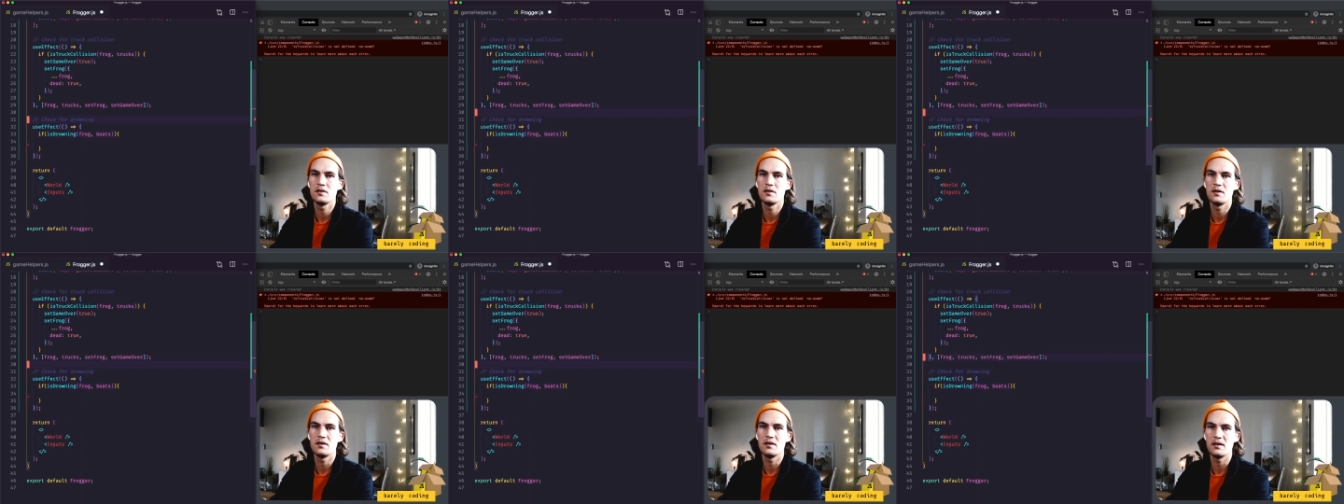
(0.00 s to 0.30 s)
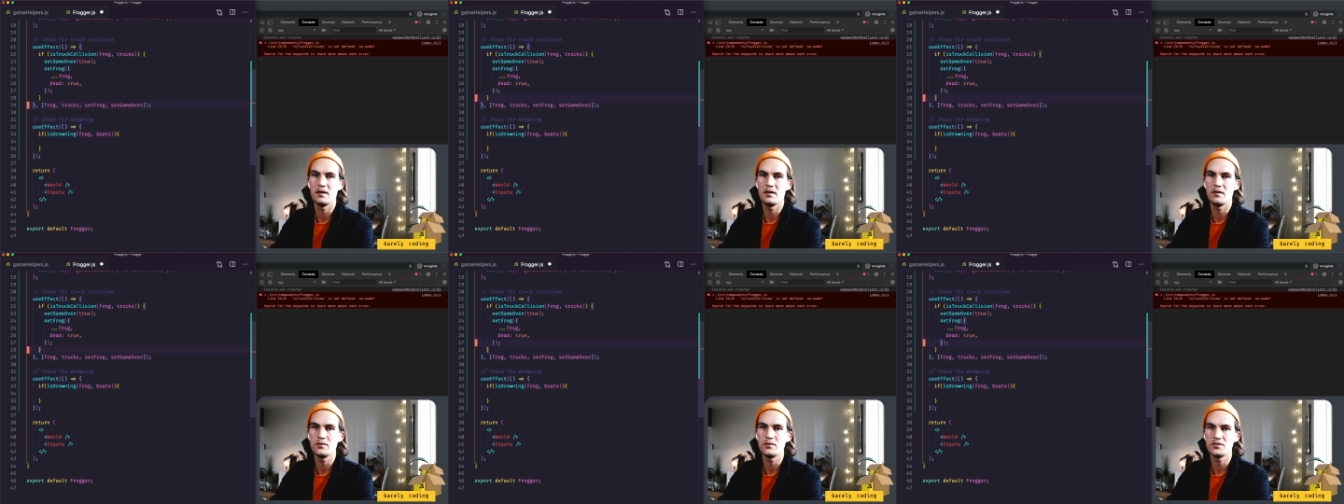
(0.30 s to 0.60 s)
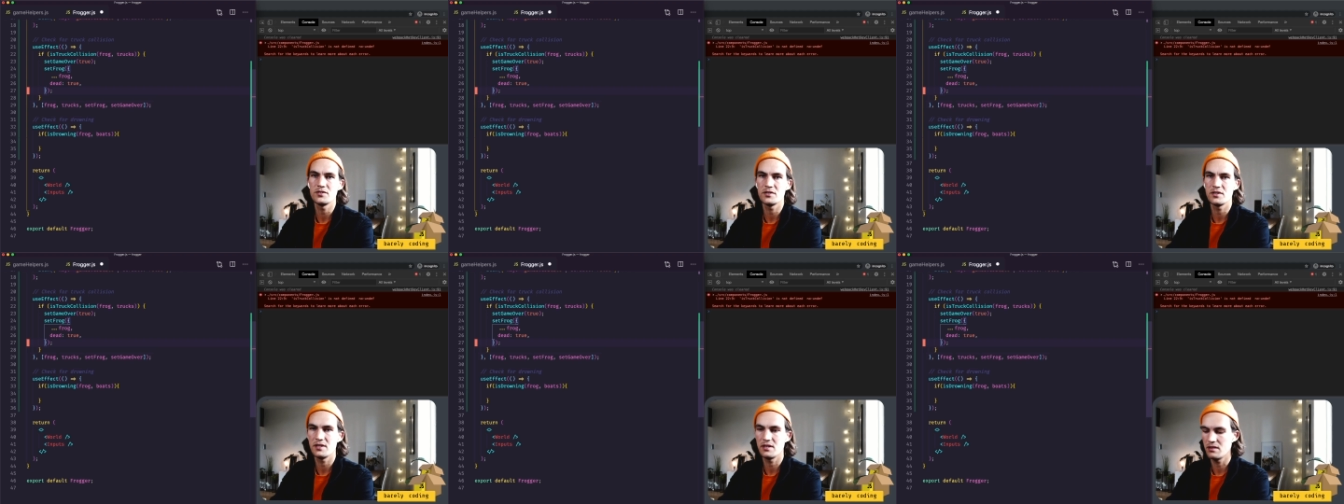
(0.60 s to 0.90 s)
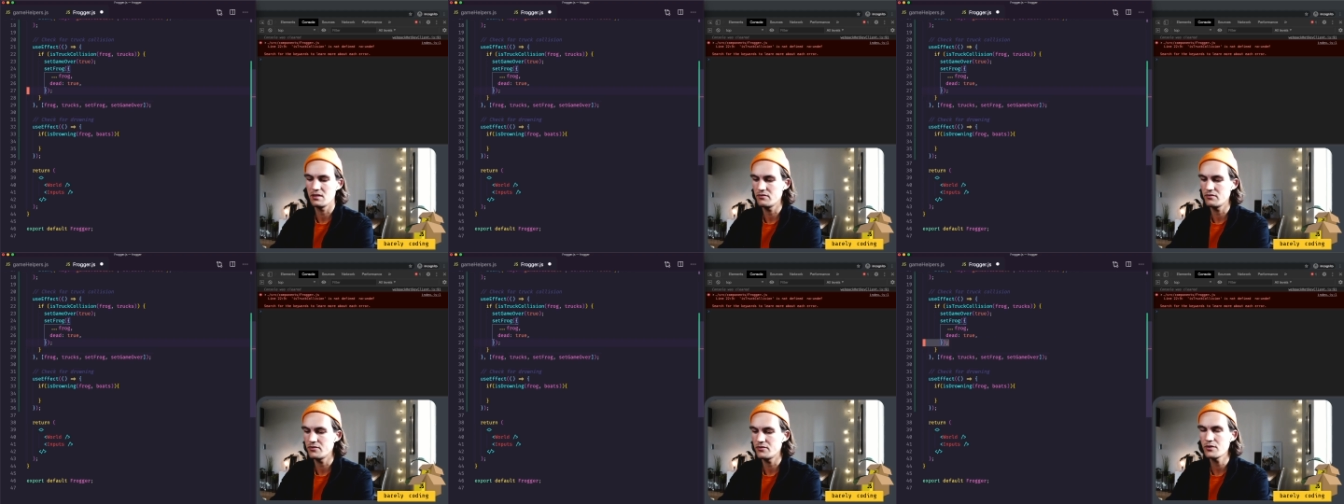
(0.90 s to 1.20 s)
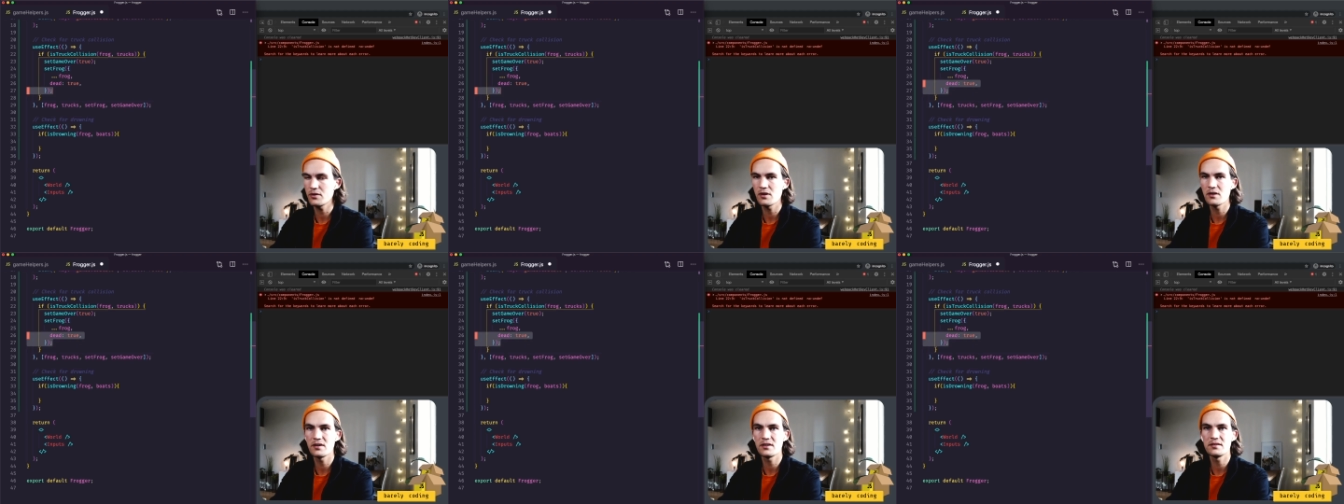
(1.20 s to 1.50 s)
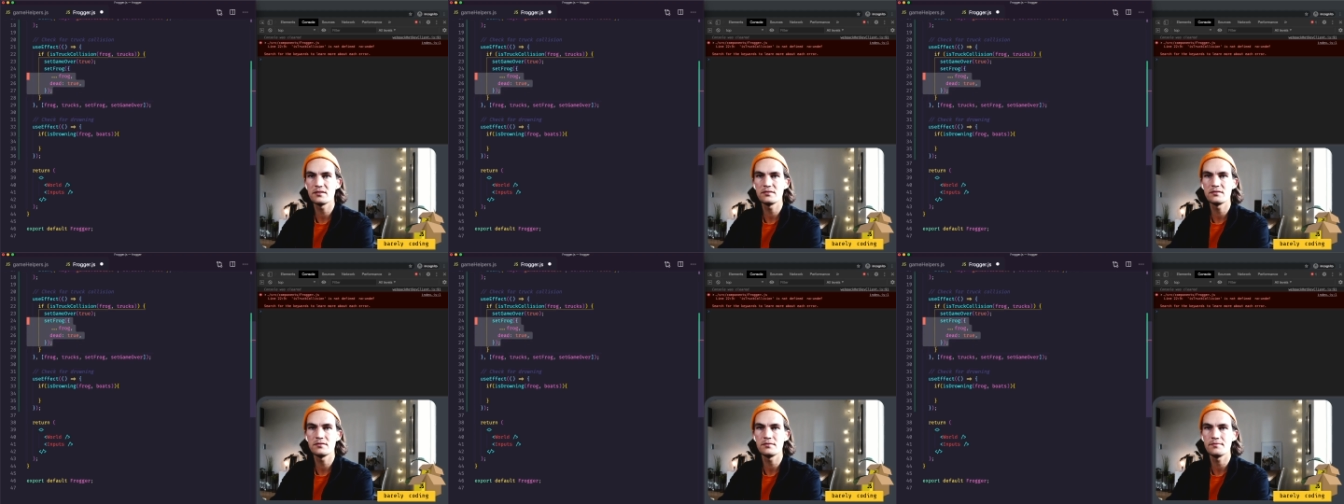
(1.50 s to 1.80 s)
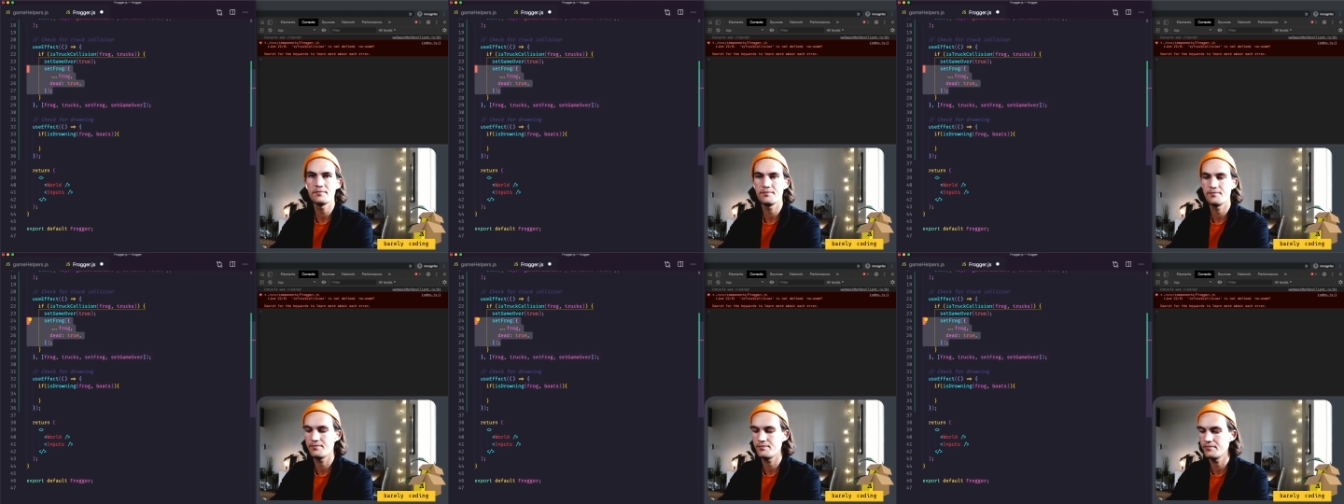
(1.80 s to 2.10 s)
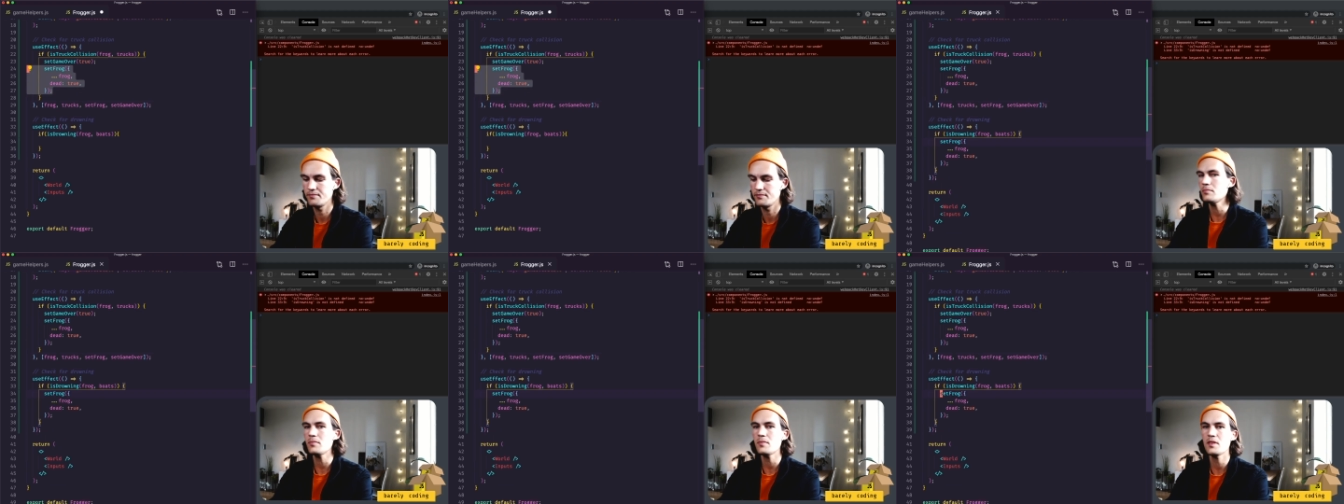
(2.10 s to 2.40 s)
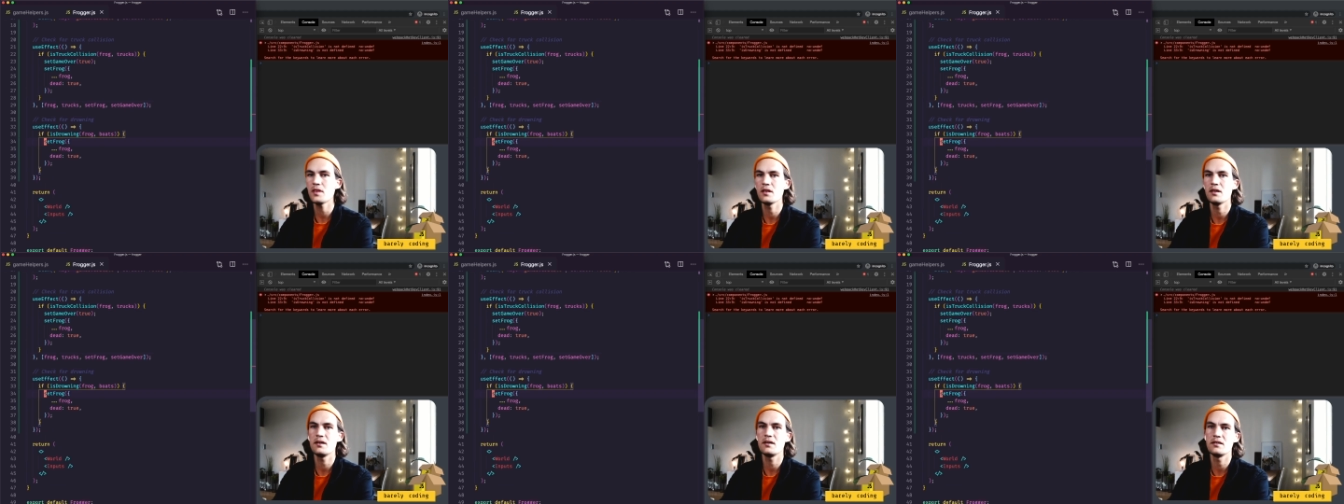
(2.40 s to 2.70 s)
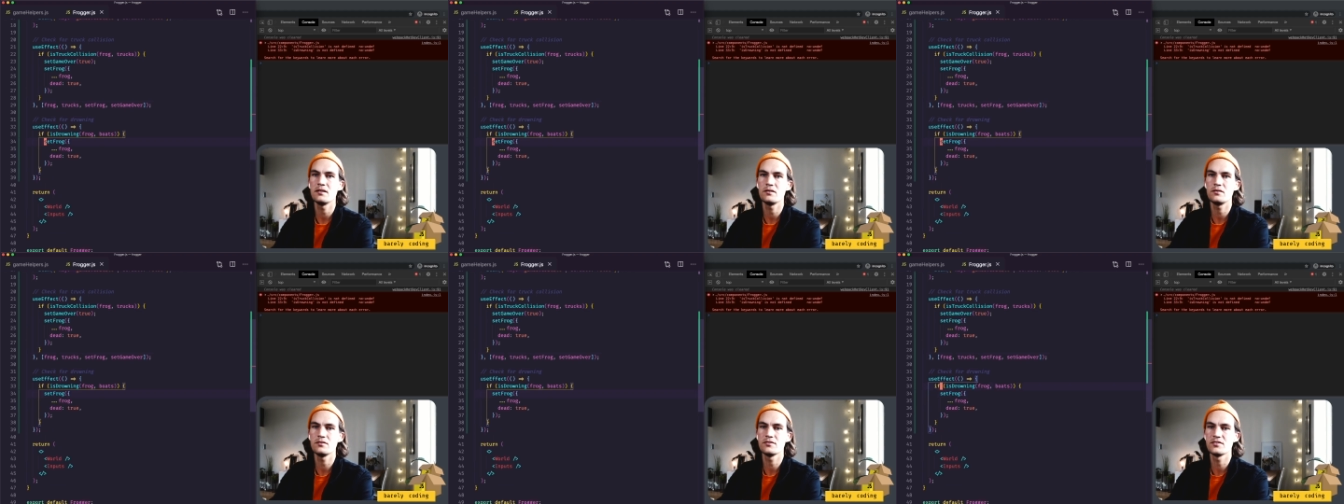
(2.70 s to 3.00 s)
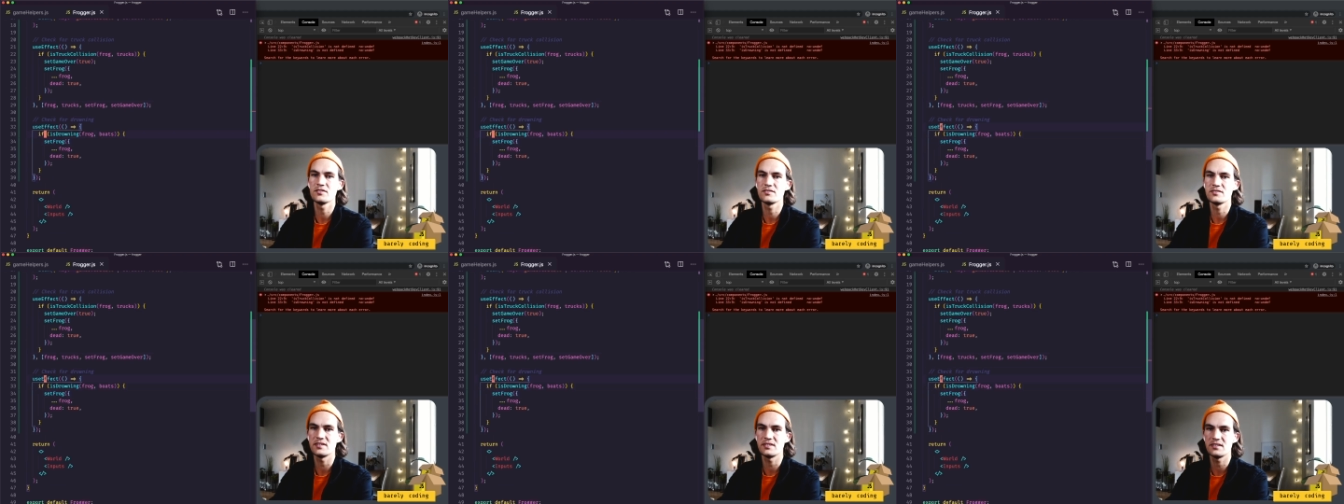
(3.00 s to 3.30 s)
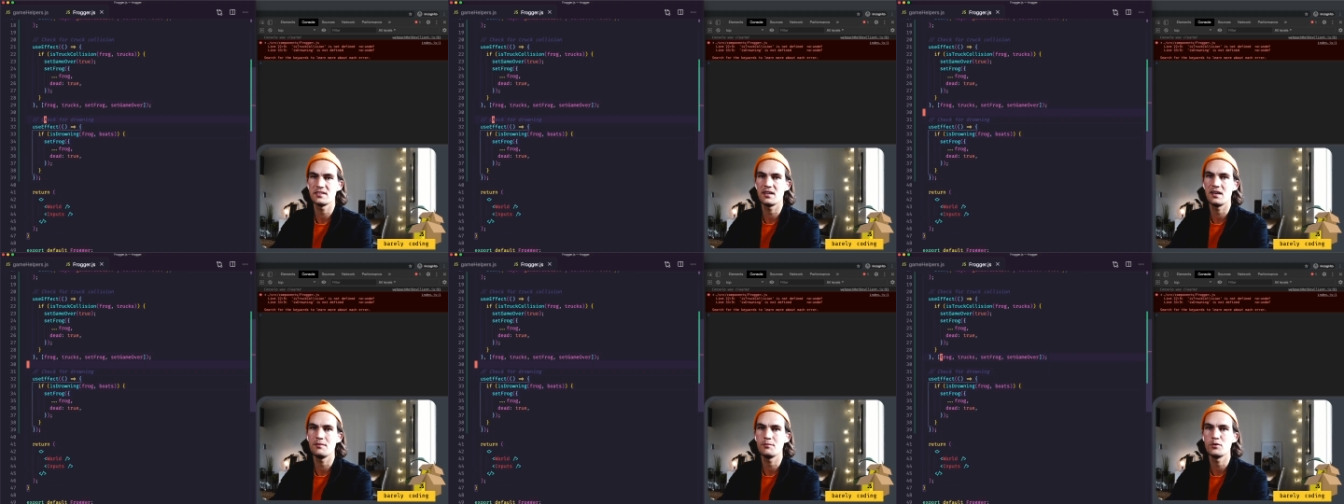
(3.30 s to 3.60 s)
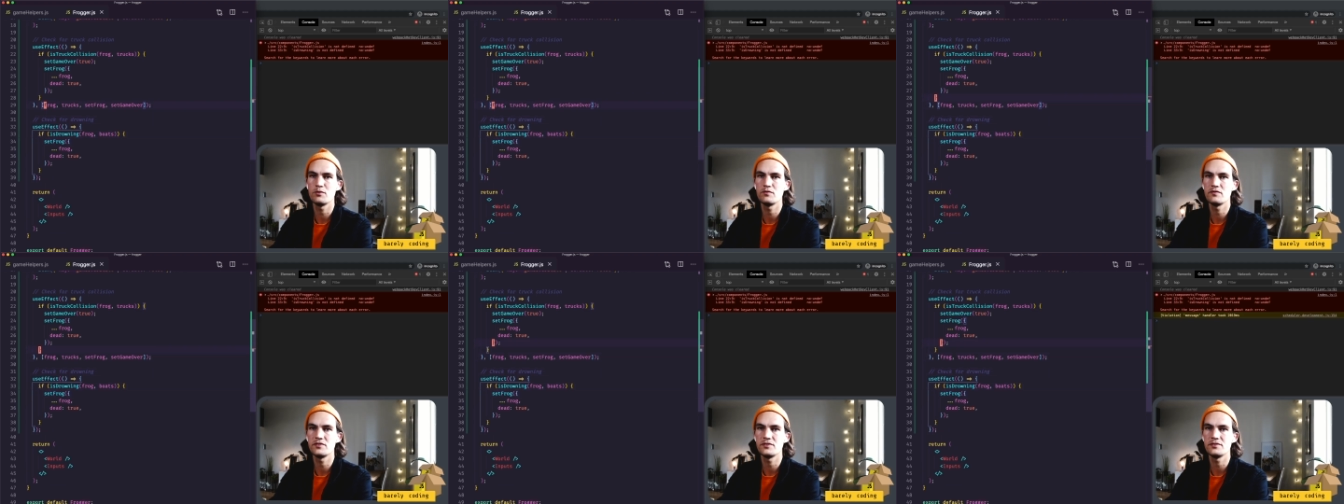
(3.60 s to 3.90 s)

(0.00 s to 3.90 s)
We should kill the frog again and also set game over.